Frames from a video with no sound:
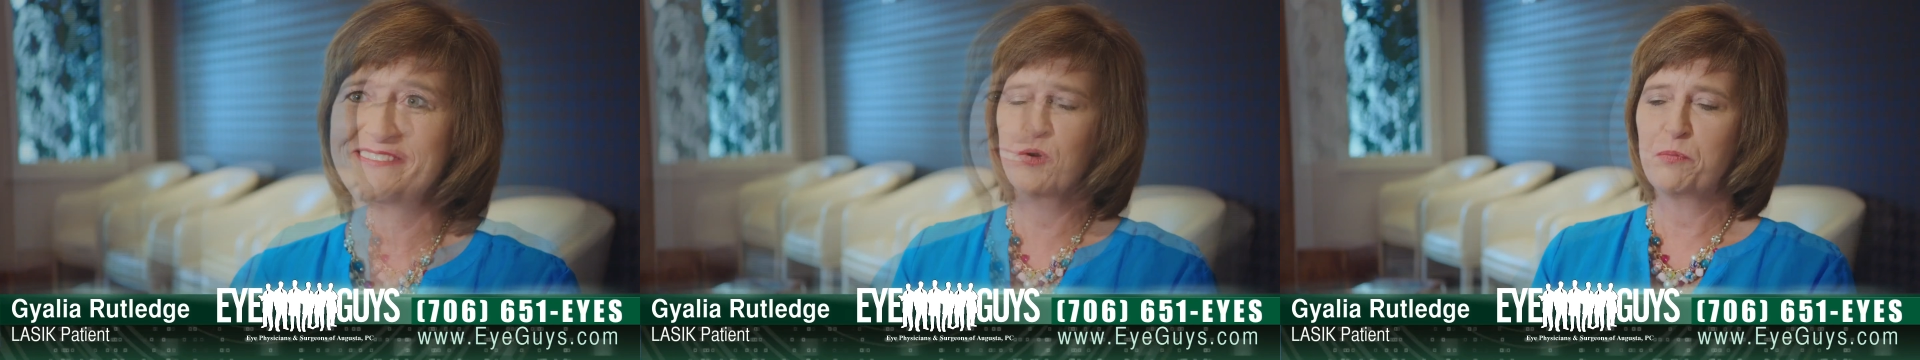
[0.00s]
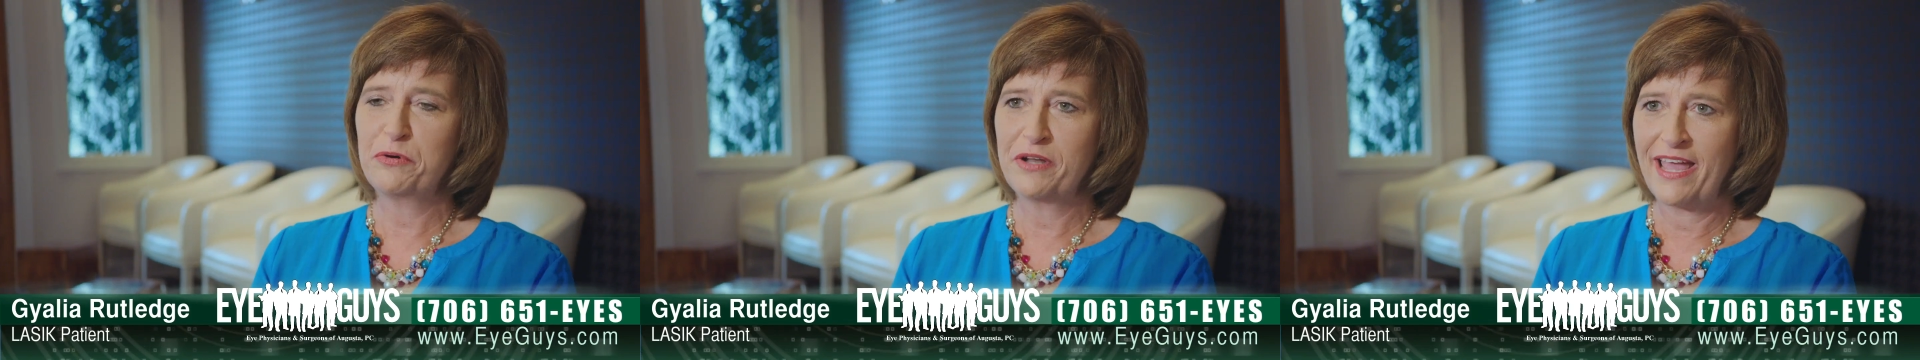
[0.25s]

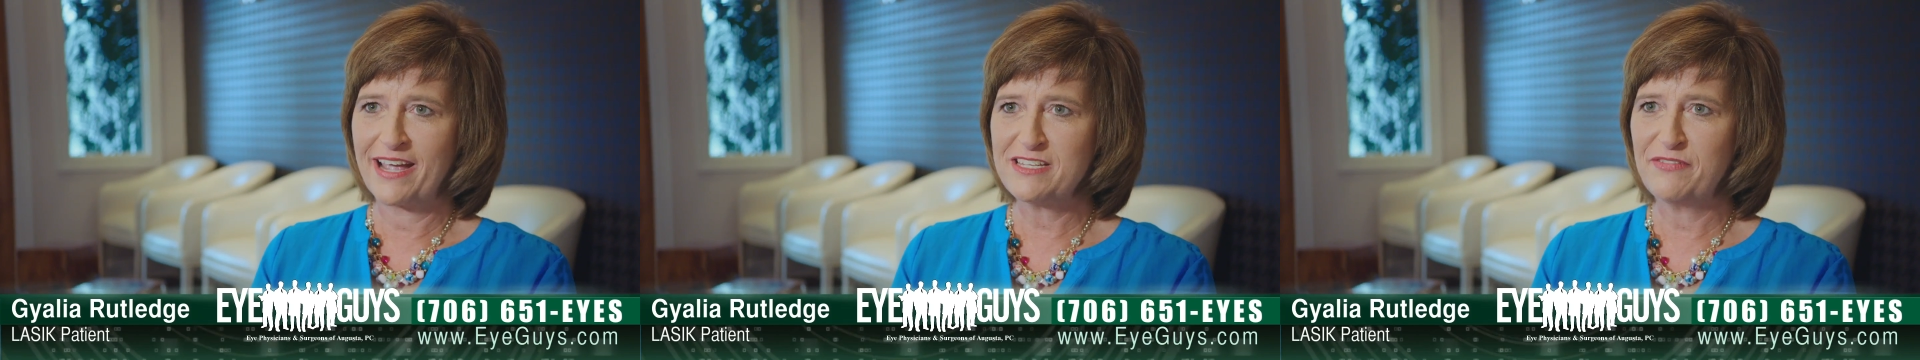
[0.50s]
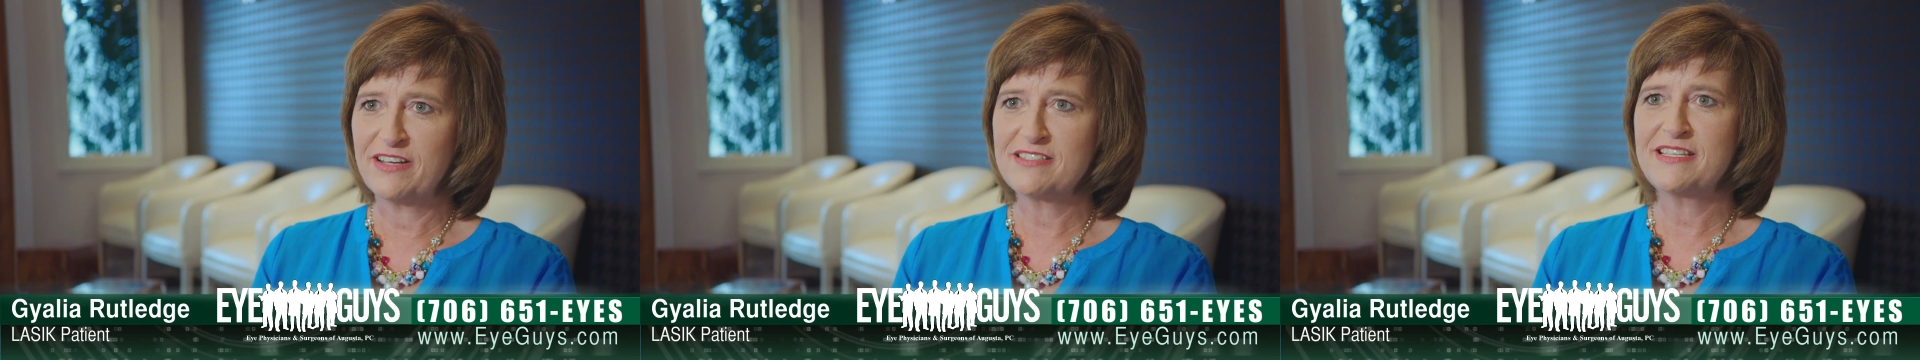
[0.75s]
We're pretty
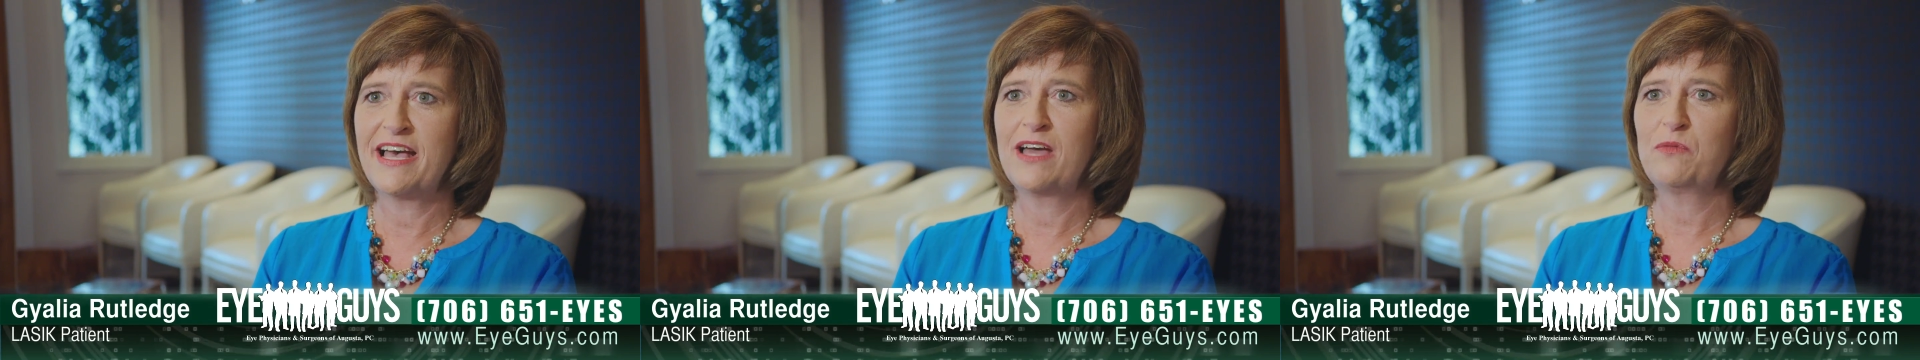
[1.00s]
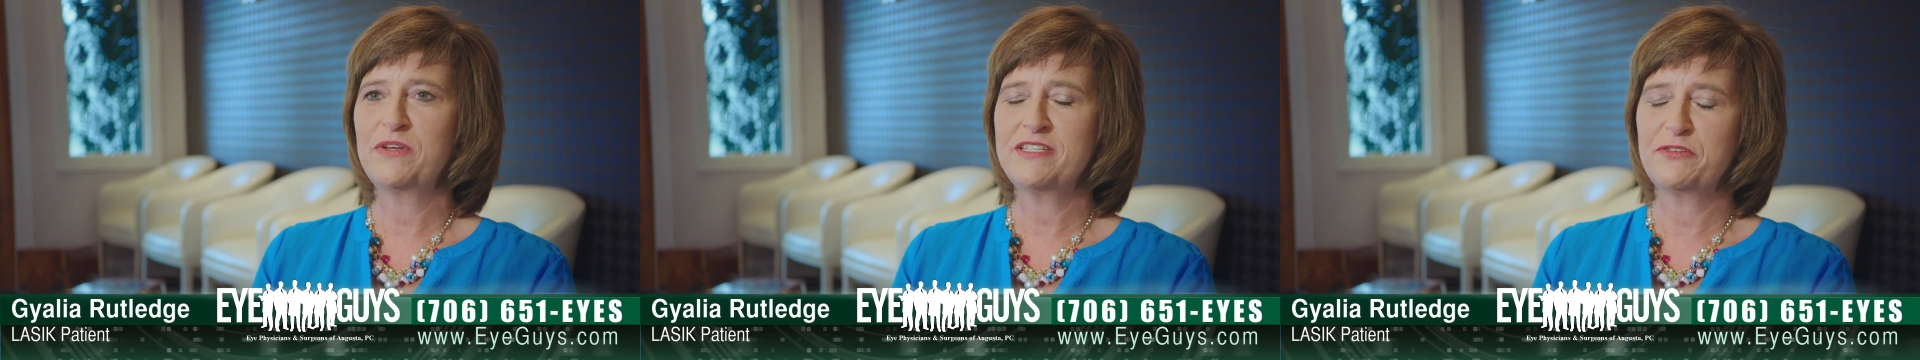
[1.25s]
active
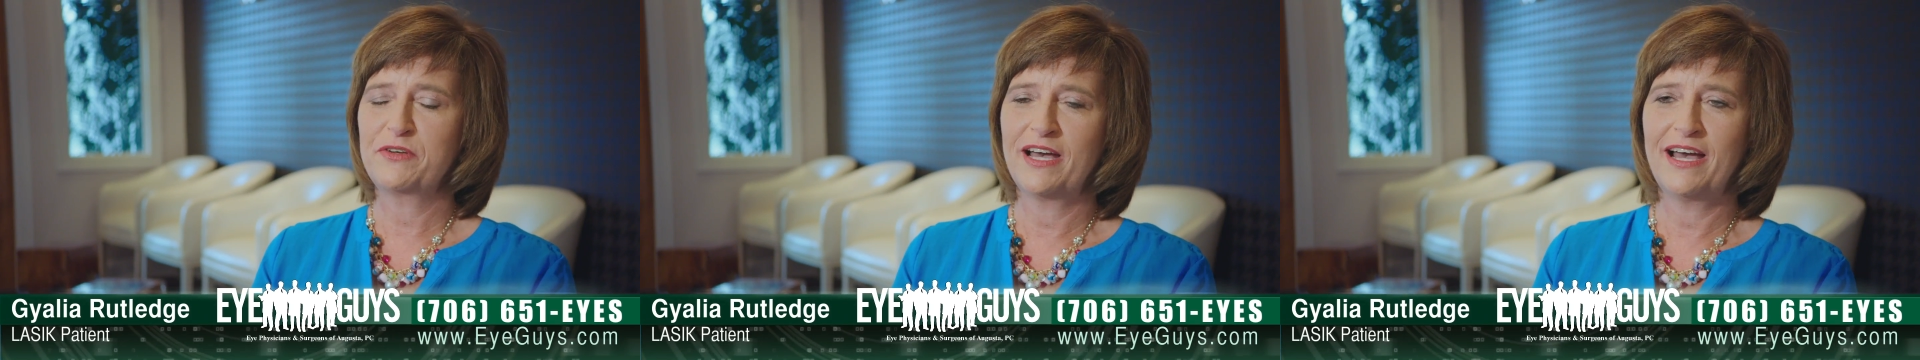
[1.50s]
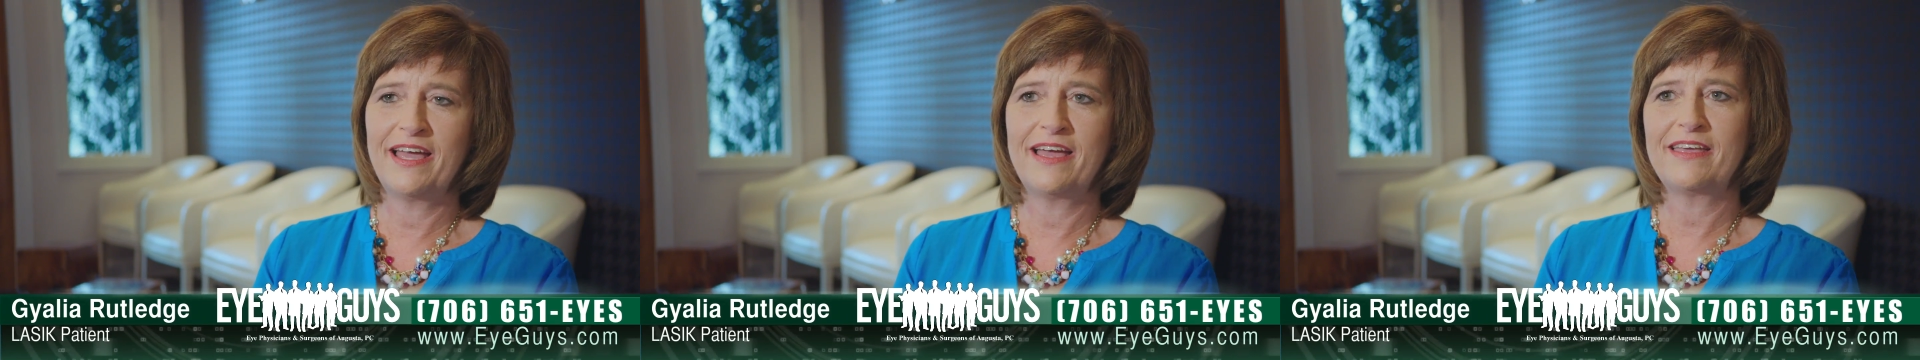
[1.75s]
outside. We do
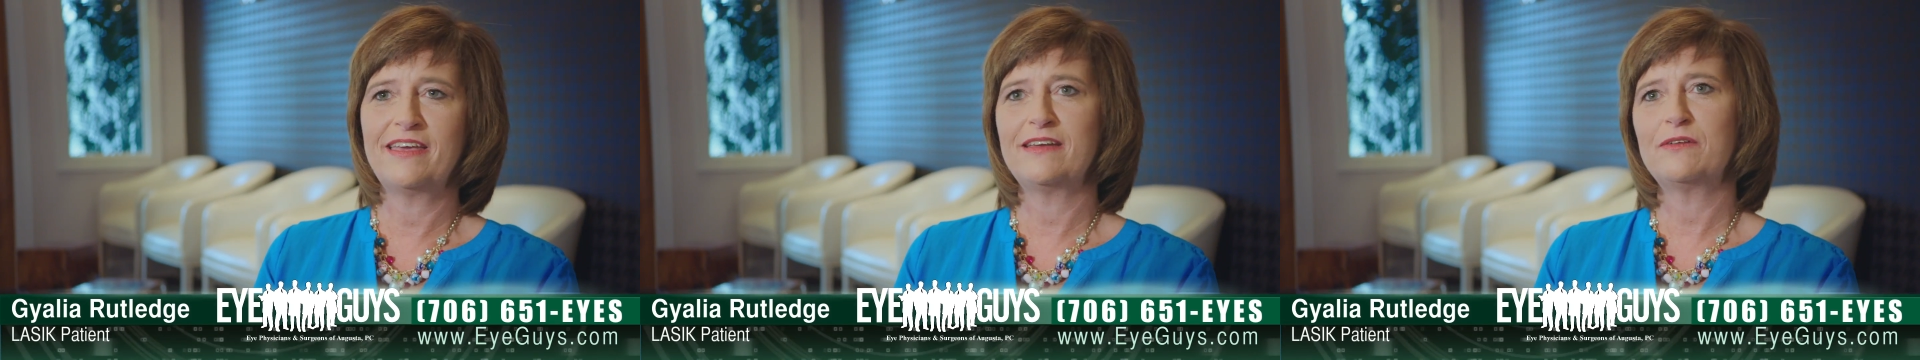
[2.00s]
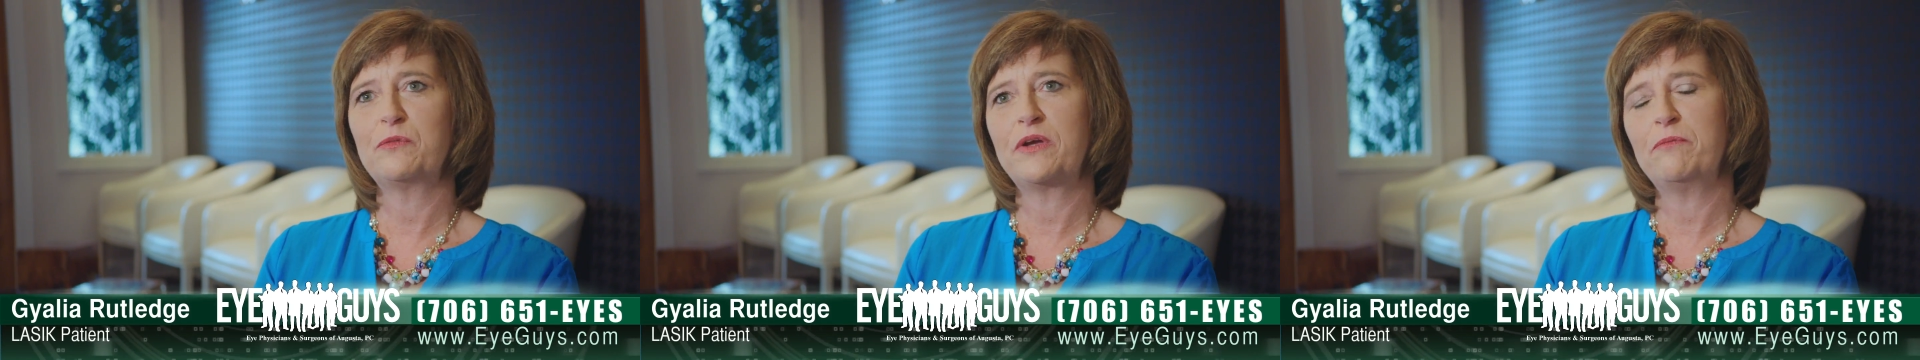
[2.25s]

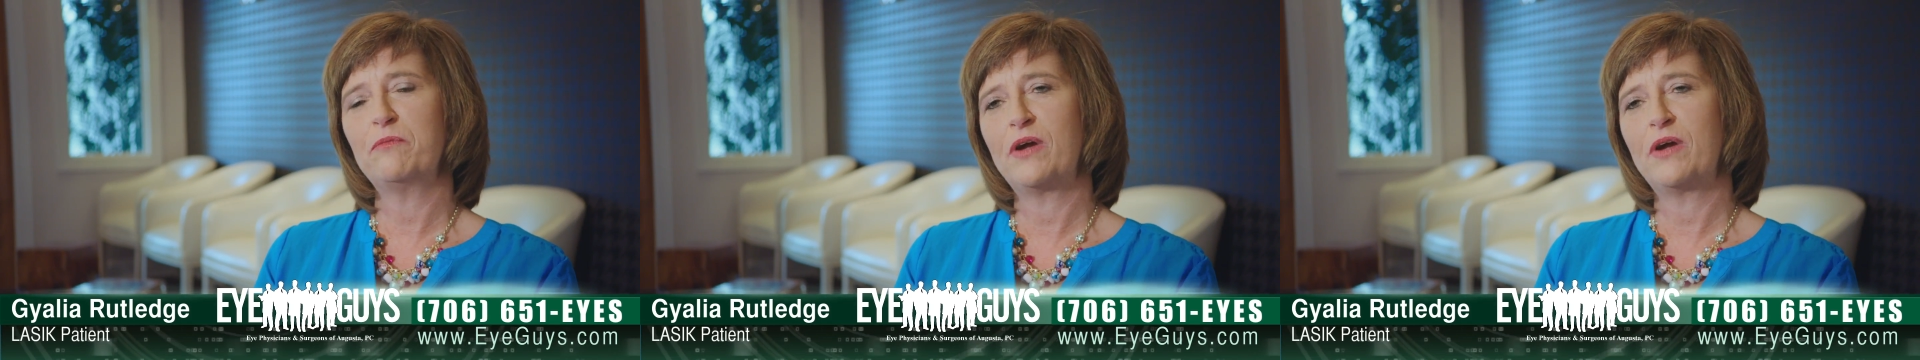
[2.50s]
kayaking and we